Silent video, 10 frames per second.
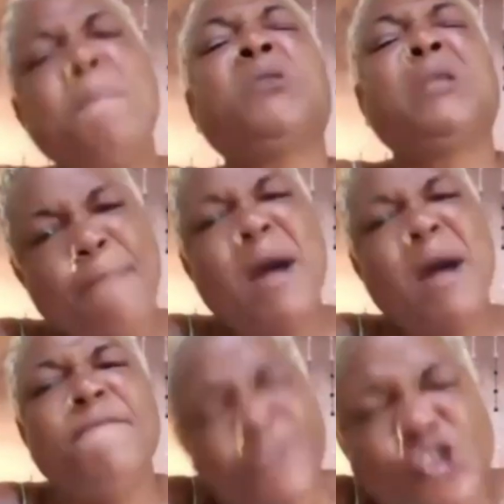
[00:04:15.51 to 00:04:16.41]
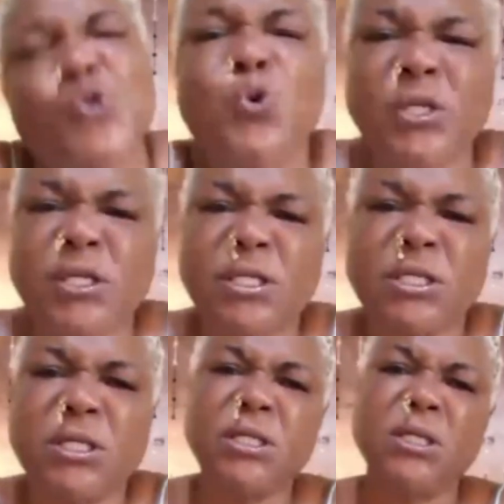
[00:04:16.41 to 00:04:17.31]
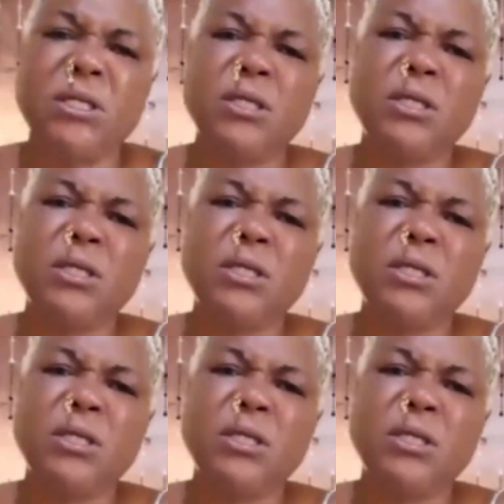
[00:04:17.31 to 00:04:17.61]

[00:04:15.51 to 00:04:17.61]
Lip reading: tell a blood clot body for shoot.